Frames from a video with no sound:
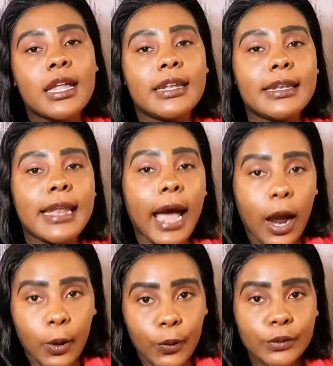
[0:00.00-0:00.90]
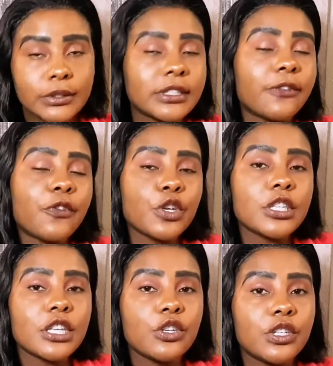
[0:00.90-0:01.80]
Now, the first
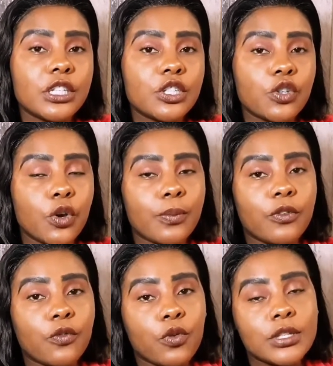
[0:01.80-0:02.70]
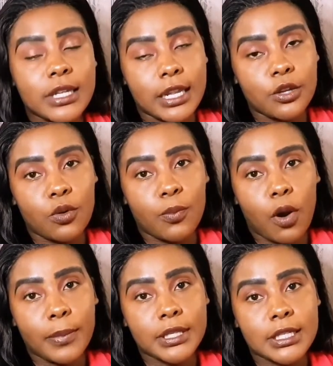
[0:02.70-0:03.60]
thing you need to know before selling your
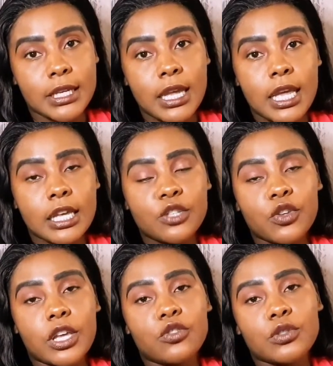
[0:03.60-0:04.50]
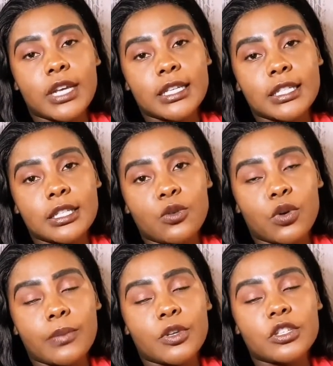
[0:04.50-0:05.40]
property is to get your taxes in
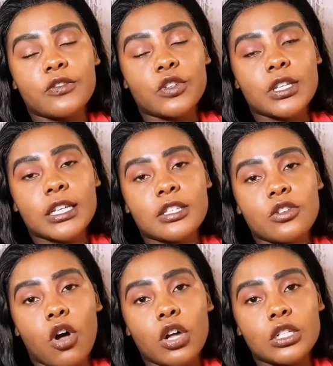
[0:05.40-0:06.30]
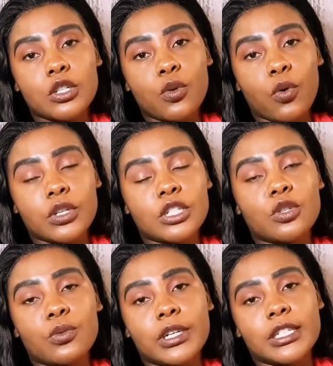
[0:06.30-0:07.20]
order, because if your taxes aren't in order,
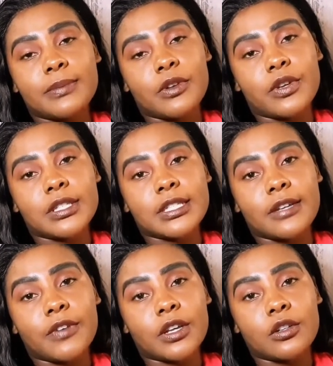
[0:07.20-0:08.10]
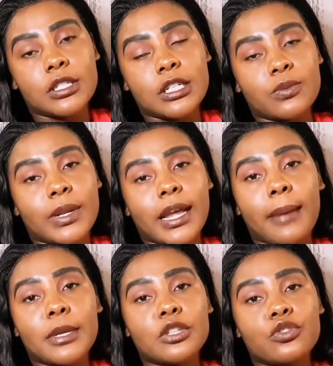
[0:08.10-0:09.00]
you will experience difficulties when
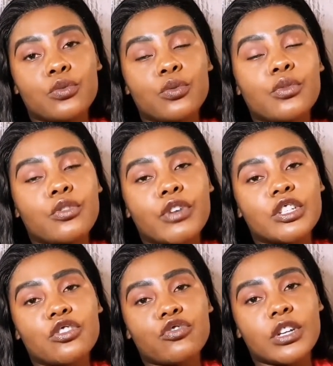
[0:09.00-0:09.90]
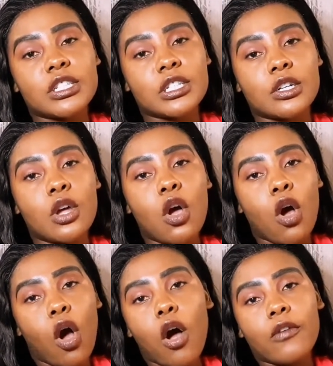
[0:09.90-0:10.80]
coming to the registration
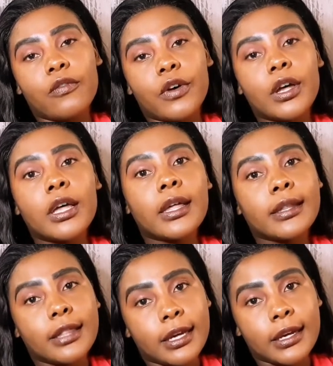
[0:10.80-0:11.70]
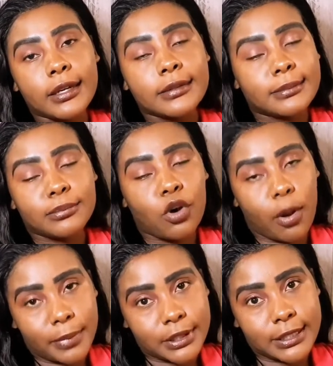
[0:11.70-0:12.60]
of the
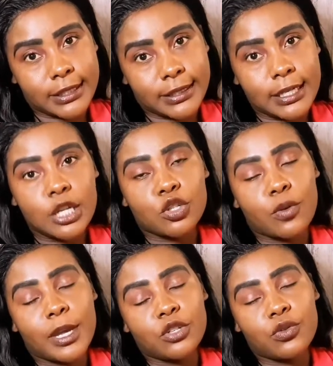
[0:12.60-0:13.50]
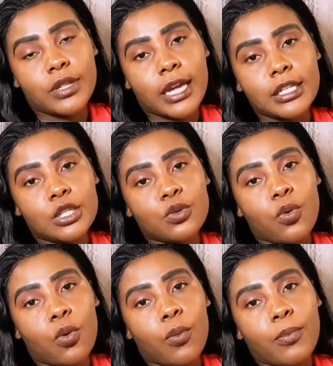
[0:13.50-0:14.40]
property. So make sure that
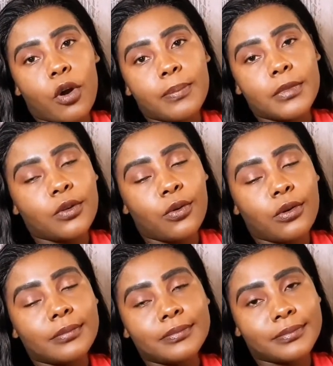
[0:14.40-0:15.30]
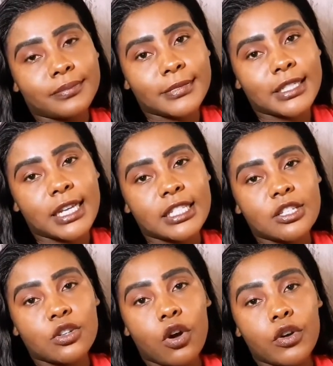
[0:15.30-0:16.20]
your
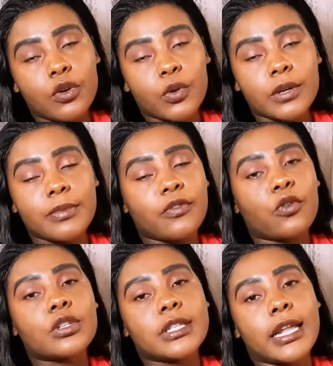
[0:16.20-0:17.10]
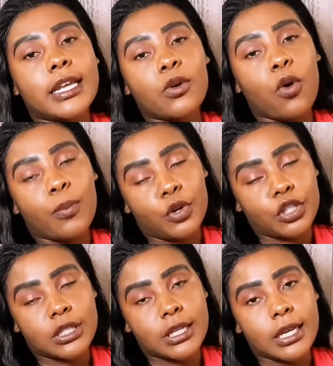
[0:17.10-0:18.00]
taxes are in order before selling or
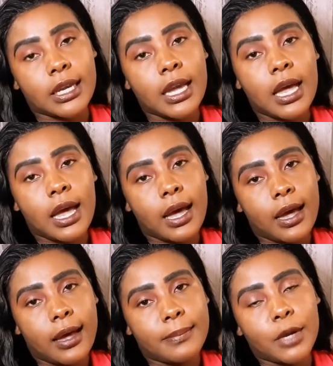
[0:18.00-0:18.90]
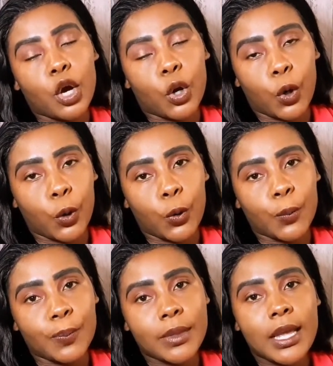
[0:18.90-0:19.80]
purchasing a home.
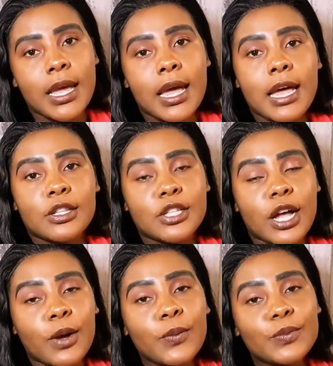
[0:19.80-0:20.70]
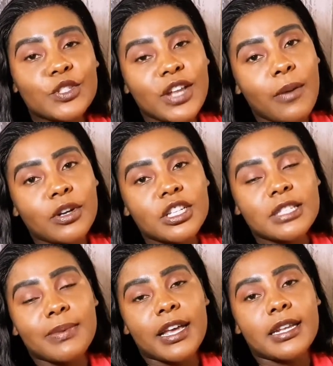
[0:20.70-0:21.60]
Now, today I want to
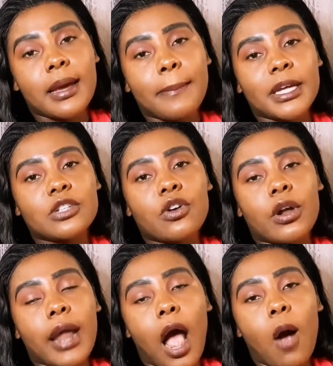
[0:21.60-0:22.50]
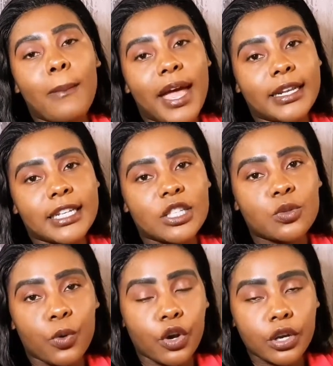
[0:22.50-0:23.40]
explain a bit on how
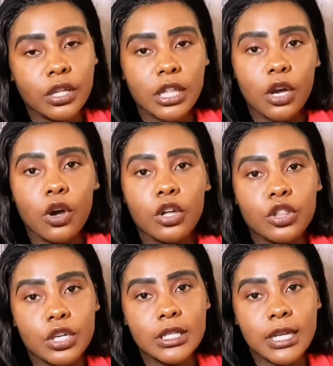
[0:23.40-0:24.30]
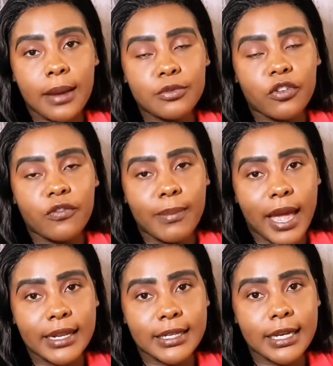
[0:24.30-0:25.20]
mandates work. There are 3 types of
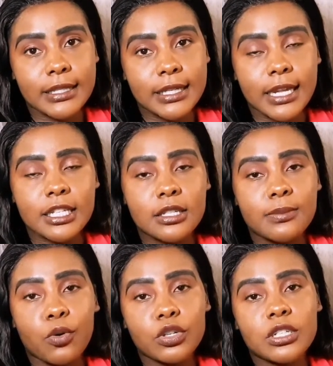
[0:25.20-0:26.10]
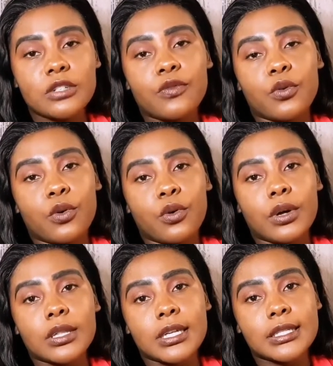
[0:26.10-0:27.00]
mandates, and it's important for
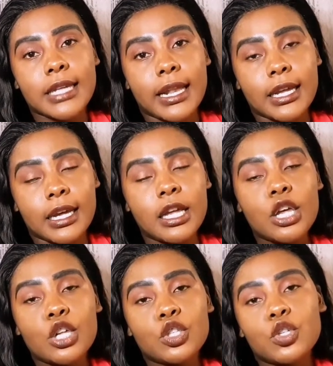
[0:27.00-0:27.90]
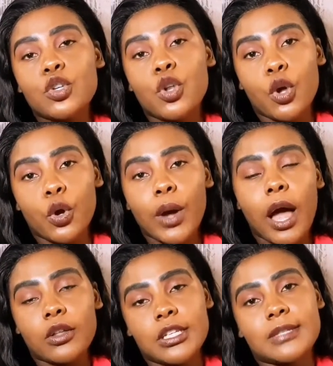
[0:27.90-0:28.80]
the seller to know
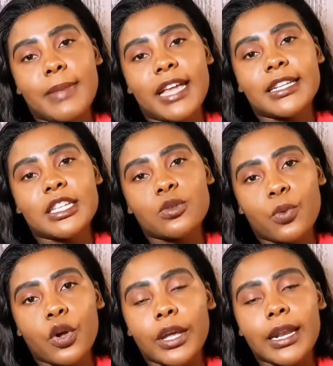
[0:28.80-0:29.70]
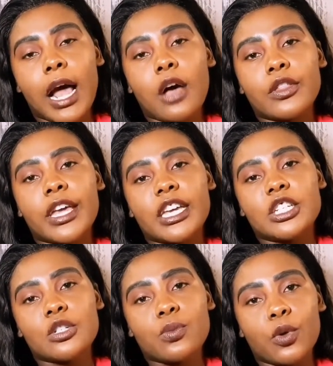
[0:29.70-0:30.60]
how these mandates work and how the
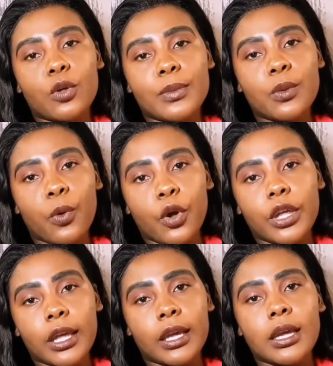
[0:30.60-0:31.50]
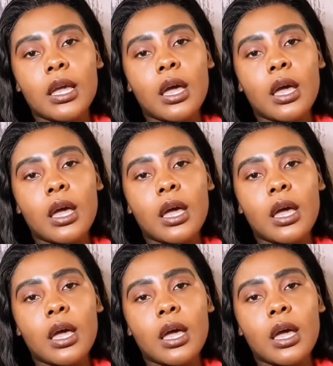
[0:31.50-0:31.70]
agent will be working